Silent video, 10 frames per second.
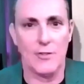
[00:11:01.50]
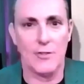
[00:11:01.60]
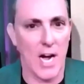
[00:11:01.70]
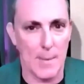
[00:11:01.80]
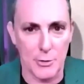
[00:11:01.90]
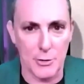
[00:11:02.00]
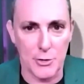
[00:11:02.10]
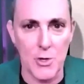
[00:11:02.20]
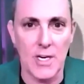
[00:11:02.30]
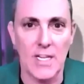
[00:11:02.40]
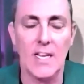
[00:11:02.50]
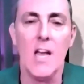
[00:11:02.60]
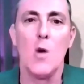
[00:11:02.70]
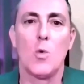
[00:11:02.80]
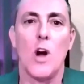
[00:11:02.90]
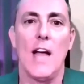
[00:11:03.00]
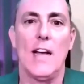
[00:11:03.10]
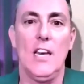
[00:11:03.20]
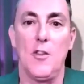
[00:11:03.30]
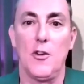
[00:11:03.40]
after opportunity where I
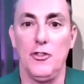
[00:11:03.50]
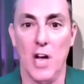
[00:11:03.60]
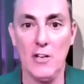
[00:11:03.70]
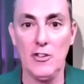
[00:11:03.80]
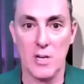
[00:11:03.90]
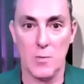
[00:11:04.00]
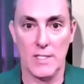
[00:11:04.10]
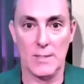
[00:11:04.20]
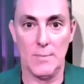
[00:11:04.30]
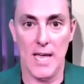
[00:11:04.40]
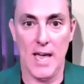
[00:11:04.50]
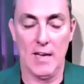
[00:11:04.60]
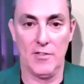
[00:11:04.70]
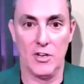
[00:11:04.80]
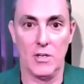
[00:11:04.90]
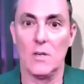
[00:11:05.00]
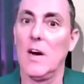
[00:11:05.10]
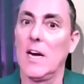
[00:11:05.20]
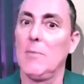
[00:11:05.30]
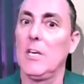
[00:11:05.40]
could either judge someone's behavior or
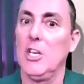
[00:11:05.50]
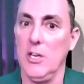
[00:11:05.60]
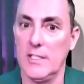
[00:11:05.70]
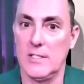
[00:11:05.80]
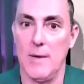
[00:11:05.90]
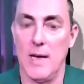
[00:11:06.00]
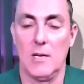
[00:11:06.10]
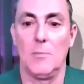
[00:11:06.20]
I could be curious about it.